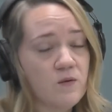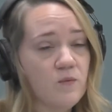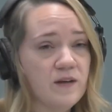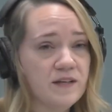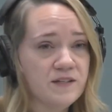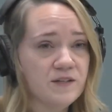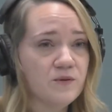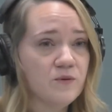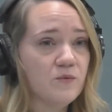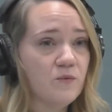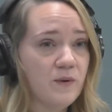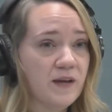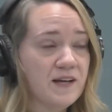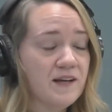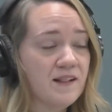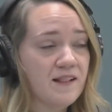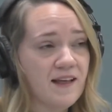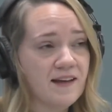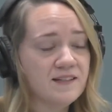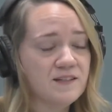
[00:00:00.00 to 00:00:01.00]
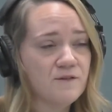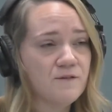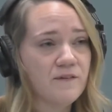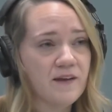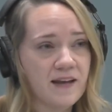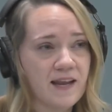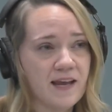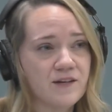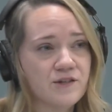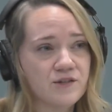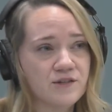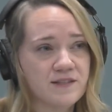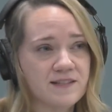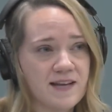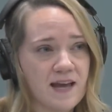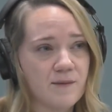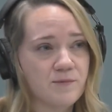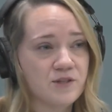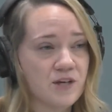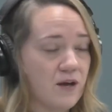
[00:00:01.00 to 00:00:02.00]
We collect a financial
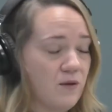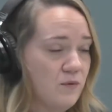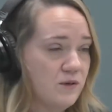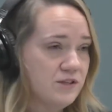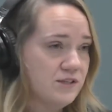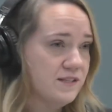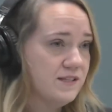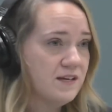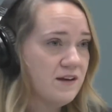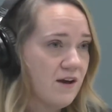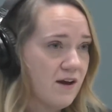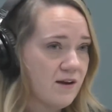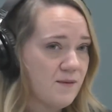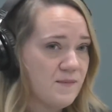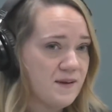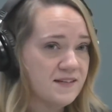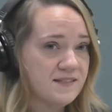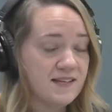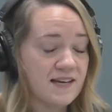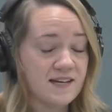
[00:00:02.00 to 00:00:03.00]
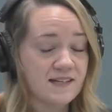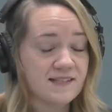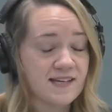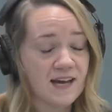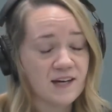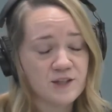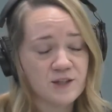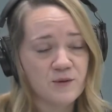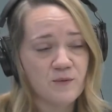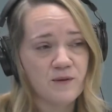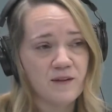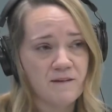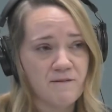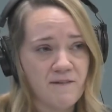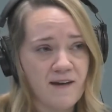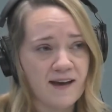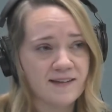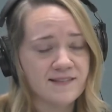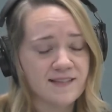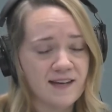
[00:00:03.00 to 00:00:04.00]
snapshot, which is anonymous, and it's actually really
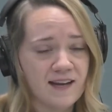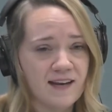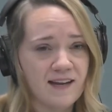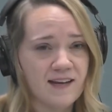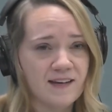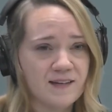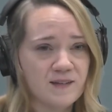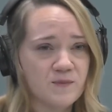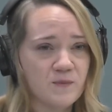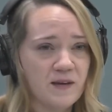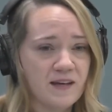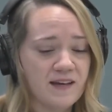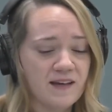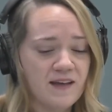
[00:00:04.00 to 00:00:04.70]
fascinating because